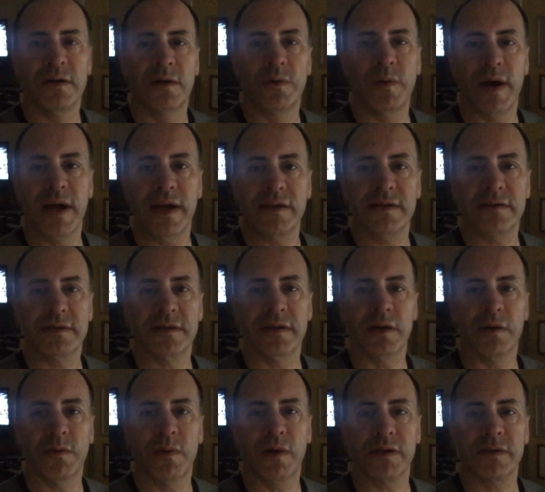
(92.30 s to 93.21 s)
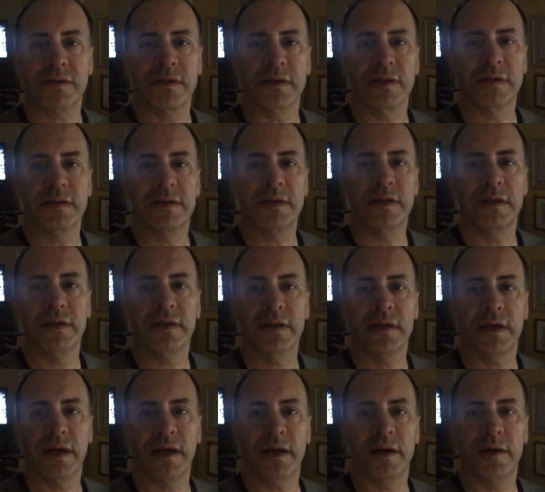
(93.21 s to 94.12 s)
weights and it wasn't
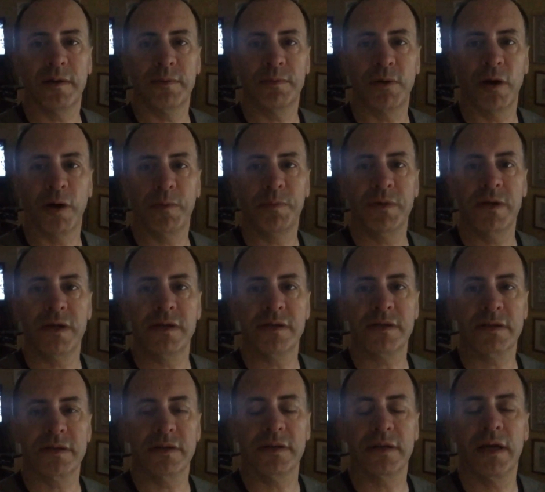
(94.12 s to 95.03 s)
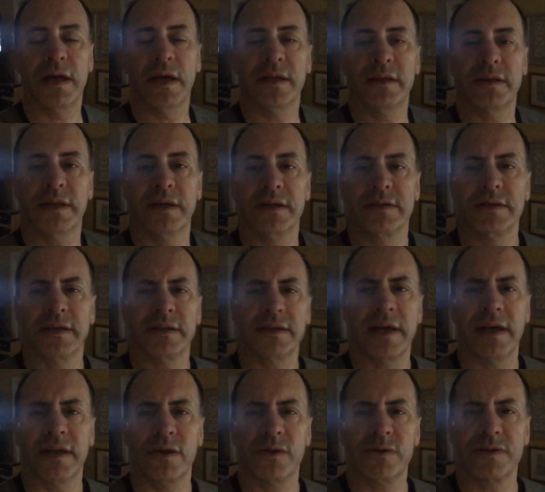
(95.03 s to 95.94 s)
burpees and things like
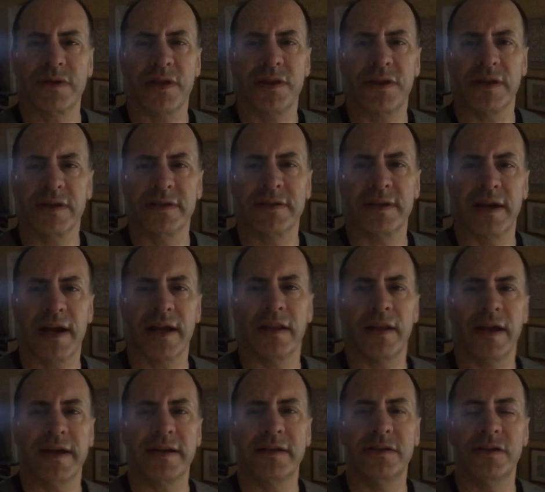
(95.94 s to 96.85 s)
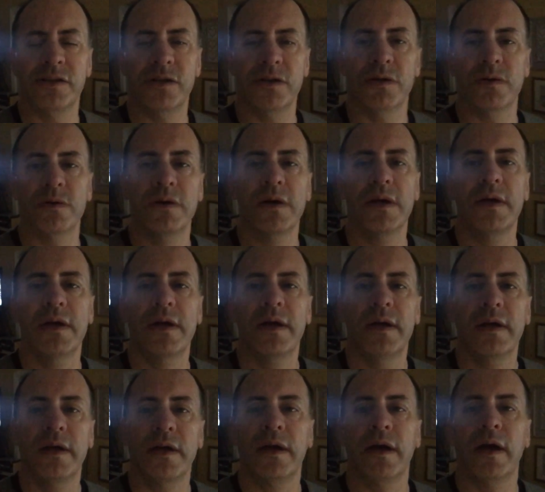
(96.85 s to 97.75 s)
that. Those are the things that I like to do.
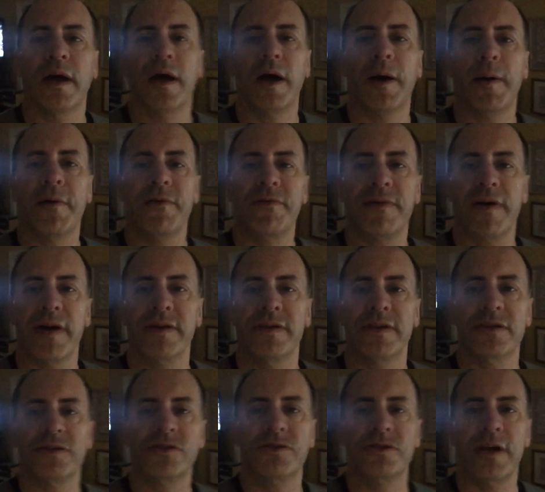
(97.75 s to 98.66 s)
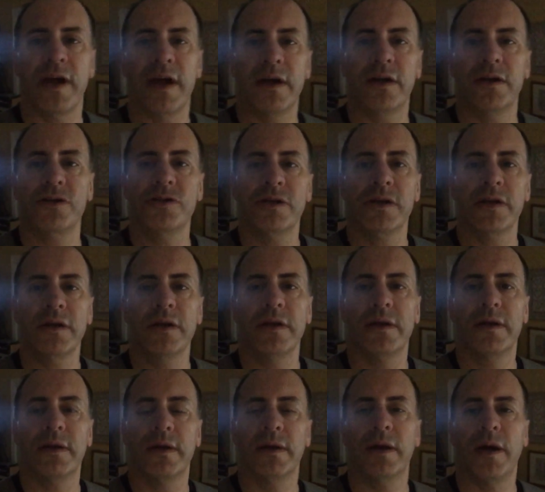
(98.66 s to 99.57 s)
I find this challenging,
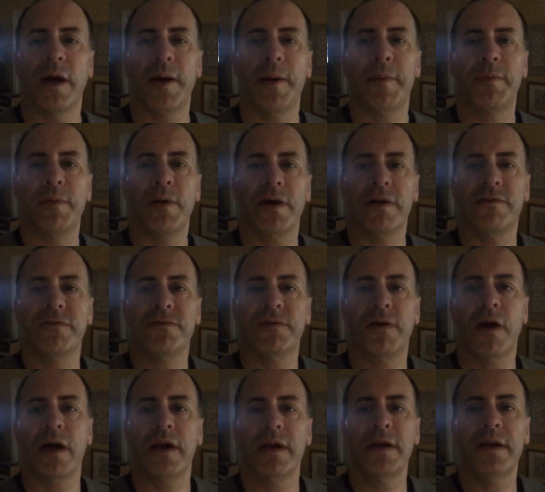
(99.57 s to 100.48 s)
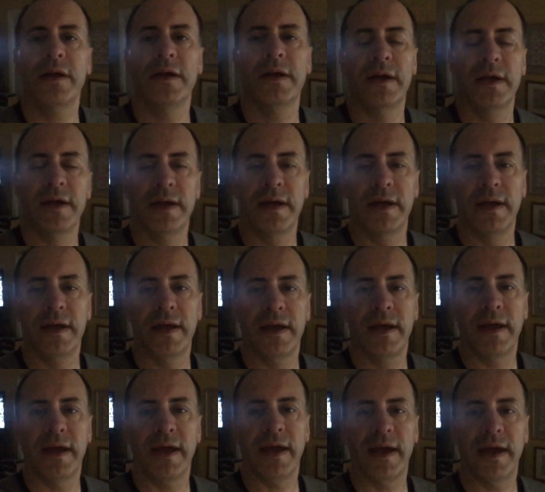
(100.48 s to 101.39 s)
but fun.
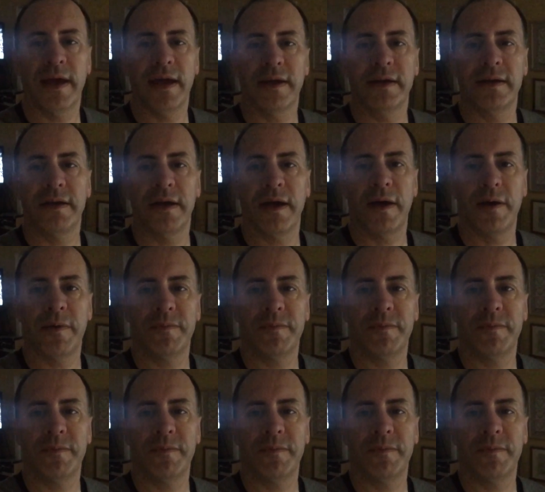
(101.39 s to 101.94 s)
And